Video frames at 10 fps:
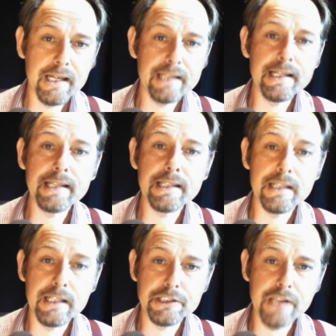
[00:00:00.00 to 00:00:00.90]
it needed
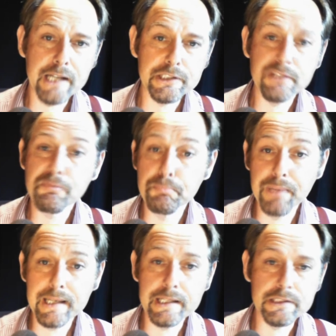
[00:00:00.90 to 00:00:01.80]
an injection of
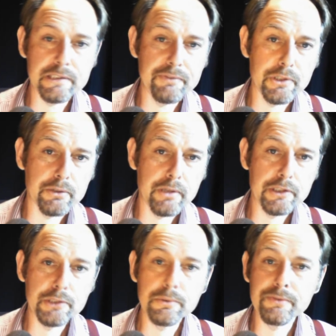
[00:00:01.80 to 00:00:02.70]
billions of
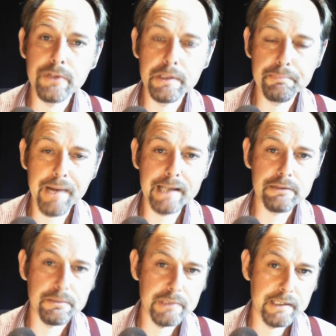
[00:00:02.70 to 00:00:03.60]
euros to avoid
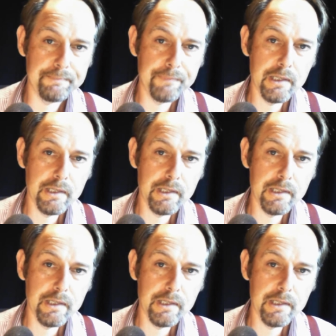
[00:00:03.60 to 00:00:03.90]
bankruptcy.